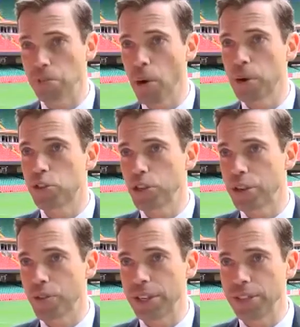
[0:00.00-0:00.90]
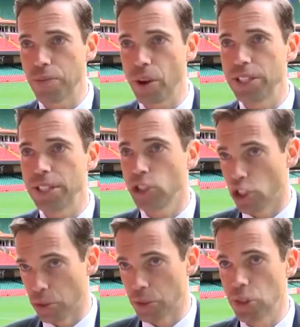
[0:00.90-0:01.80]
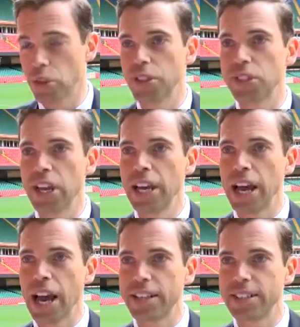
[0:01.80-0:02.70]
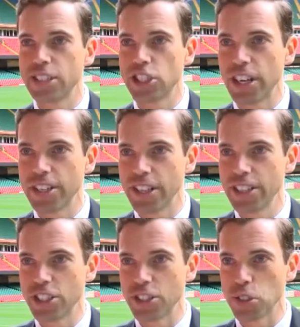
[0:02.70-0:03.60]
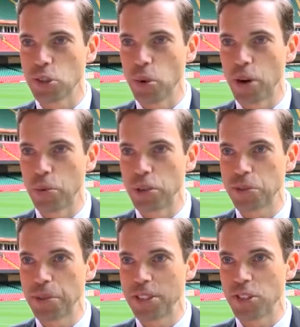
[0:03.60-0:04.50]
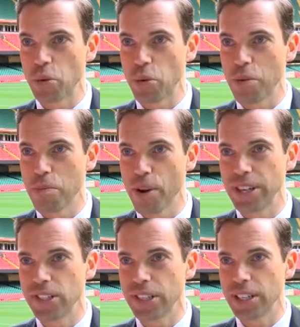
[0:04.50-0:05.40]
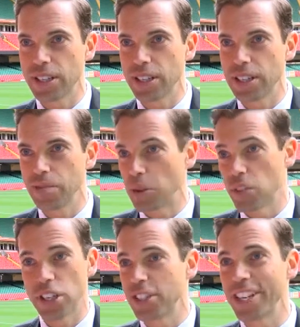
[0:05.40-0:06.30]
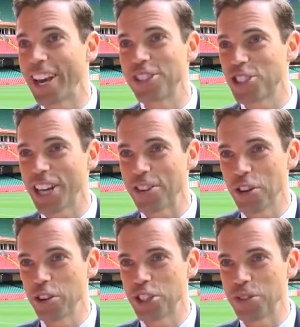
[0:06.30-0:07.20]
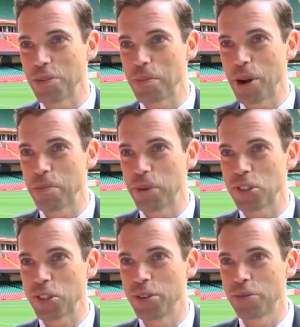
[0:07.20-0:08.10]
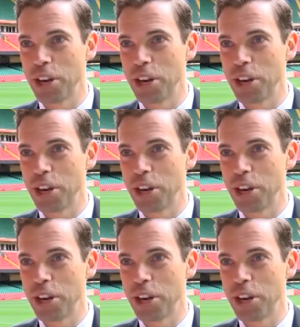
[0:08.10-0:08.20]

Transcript: poetry, creative writing, short stories and digitisation as well, which means that we're embracing the most cutting-edge technology for the purpose of